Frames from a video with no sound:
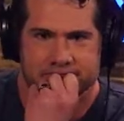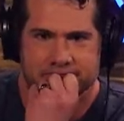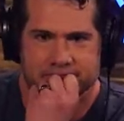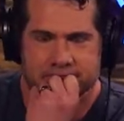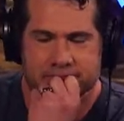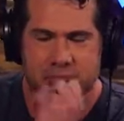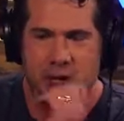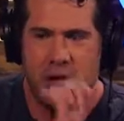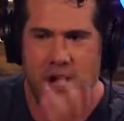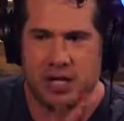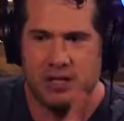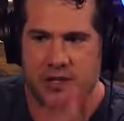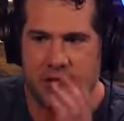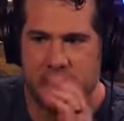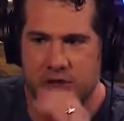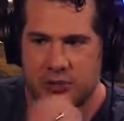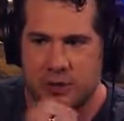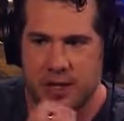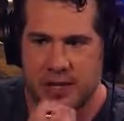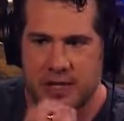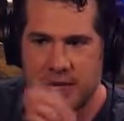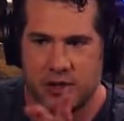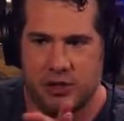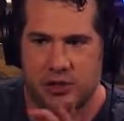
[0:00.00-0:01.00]
Pause this
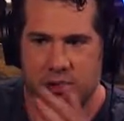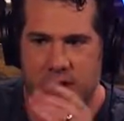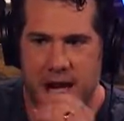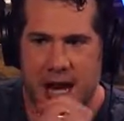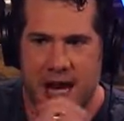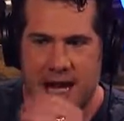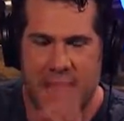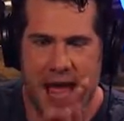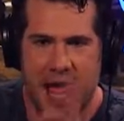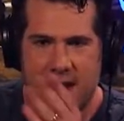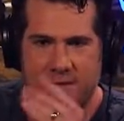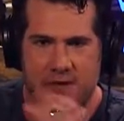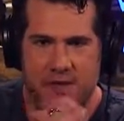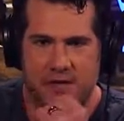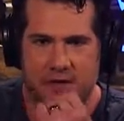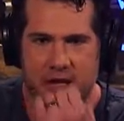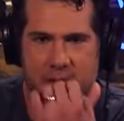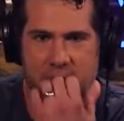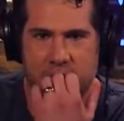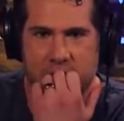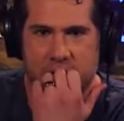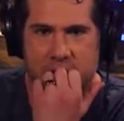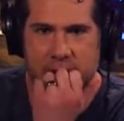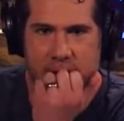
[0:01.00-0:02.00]
right now. Try it. Add
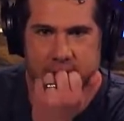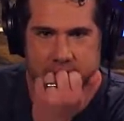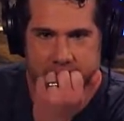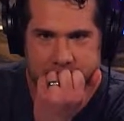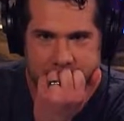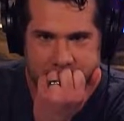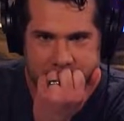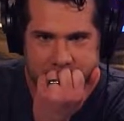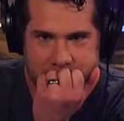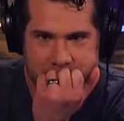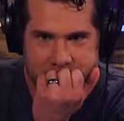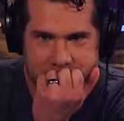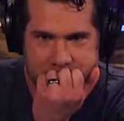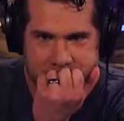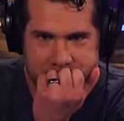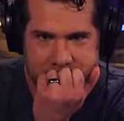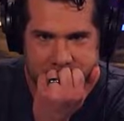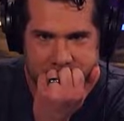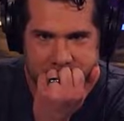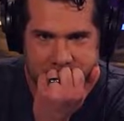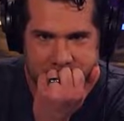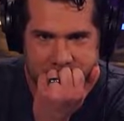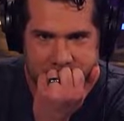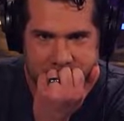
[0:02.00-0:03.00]
15%.
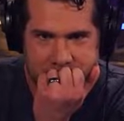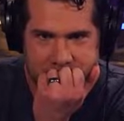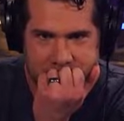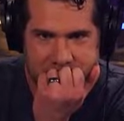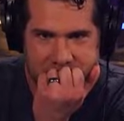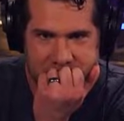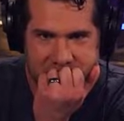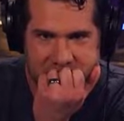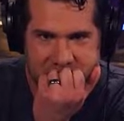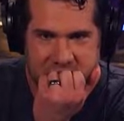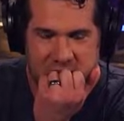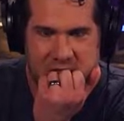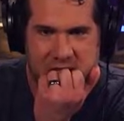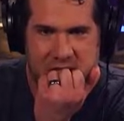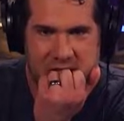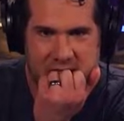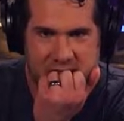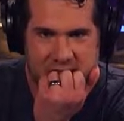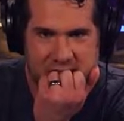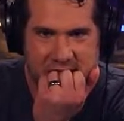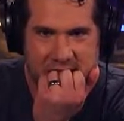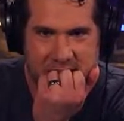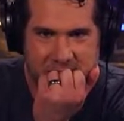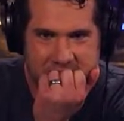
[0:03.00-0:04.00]
Did you
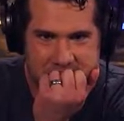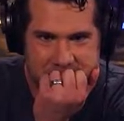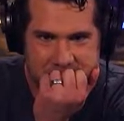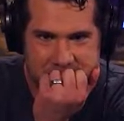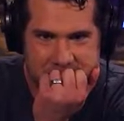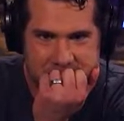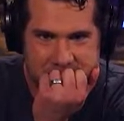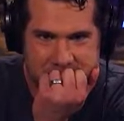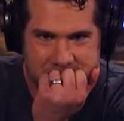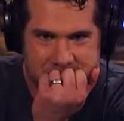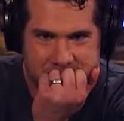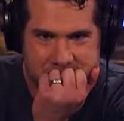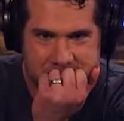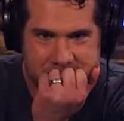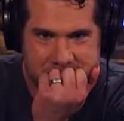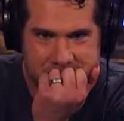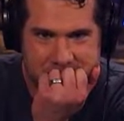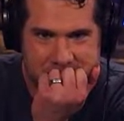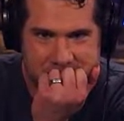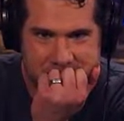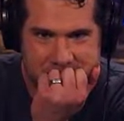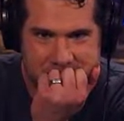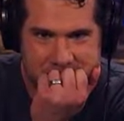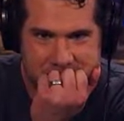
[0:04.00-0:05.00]
succeed?
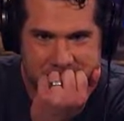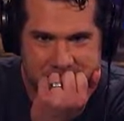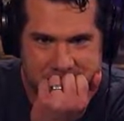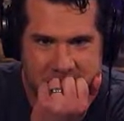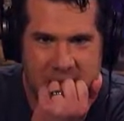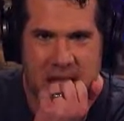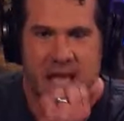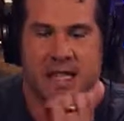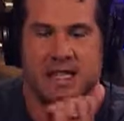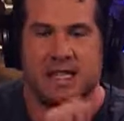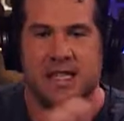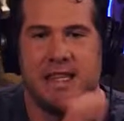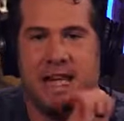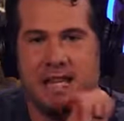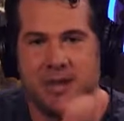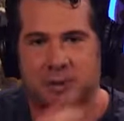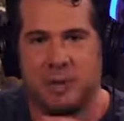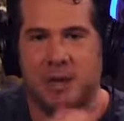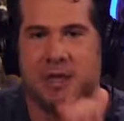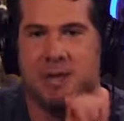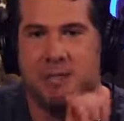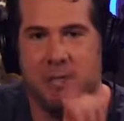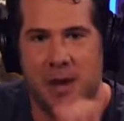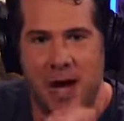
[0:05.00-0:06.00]
See, that's
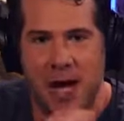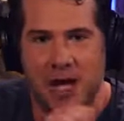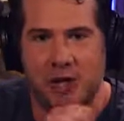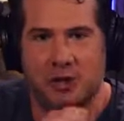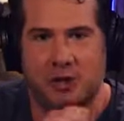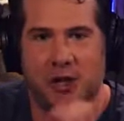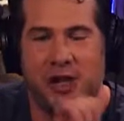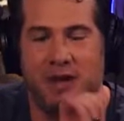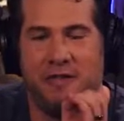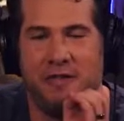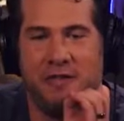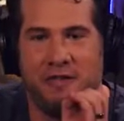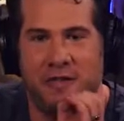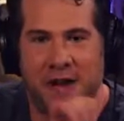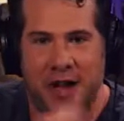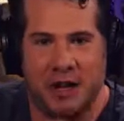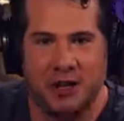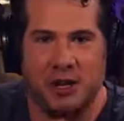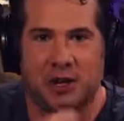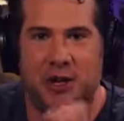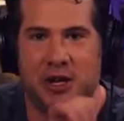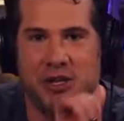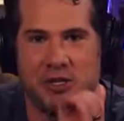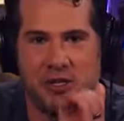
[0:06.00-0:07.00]
why the mantra of
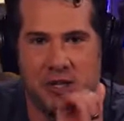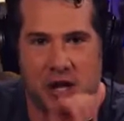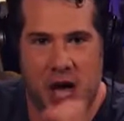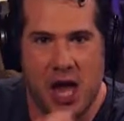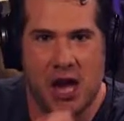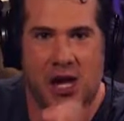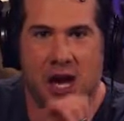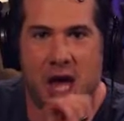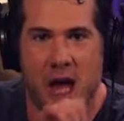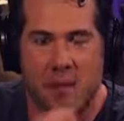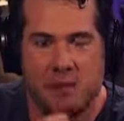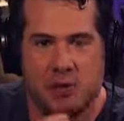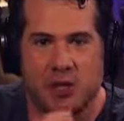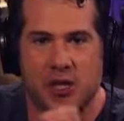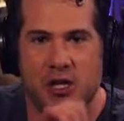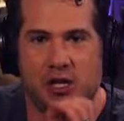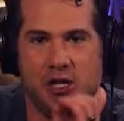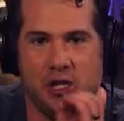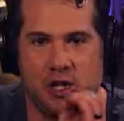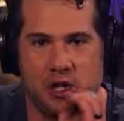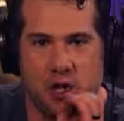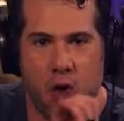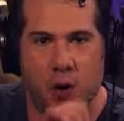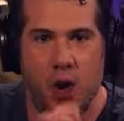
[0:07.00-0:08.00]
failure is not an option
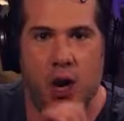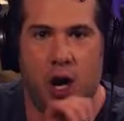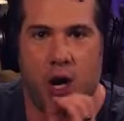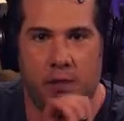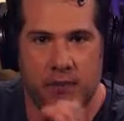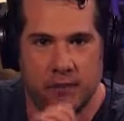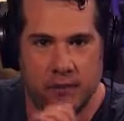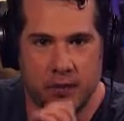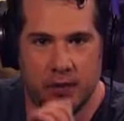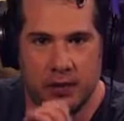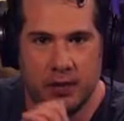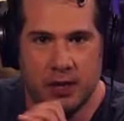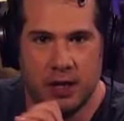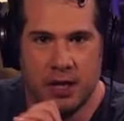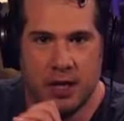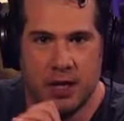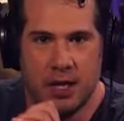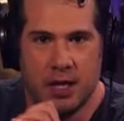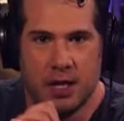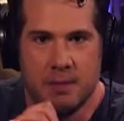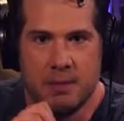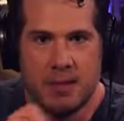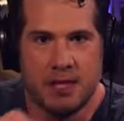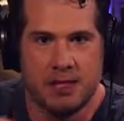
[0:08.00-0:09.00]
is so harmful.
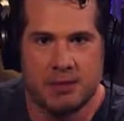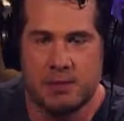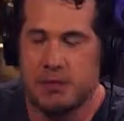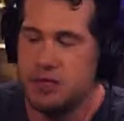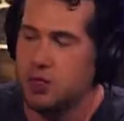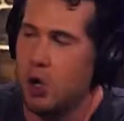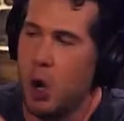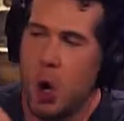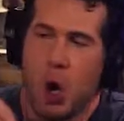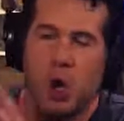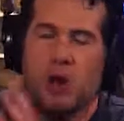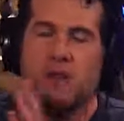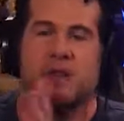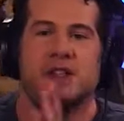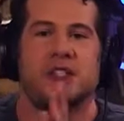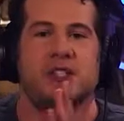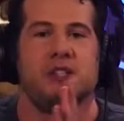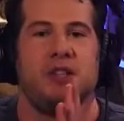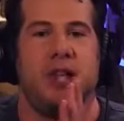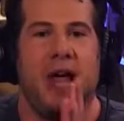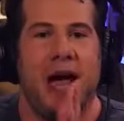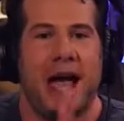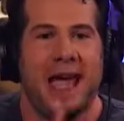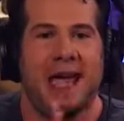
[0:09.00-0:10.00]
Because amidst all of this
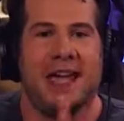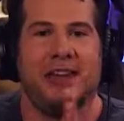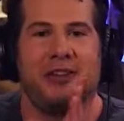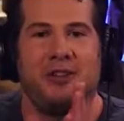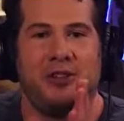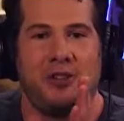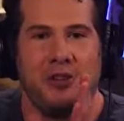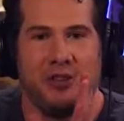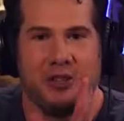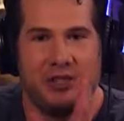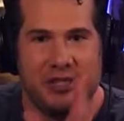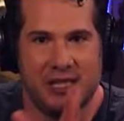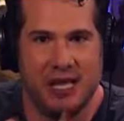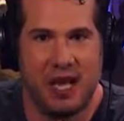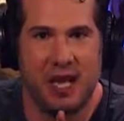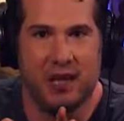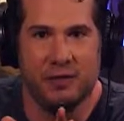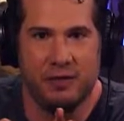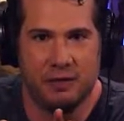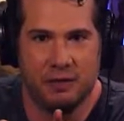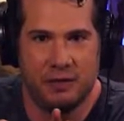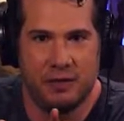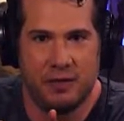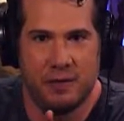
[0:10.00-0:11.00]
lying to
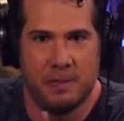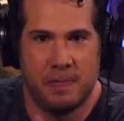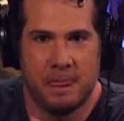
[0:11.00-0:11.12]
yourself,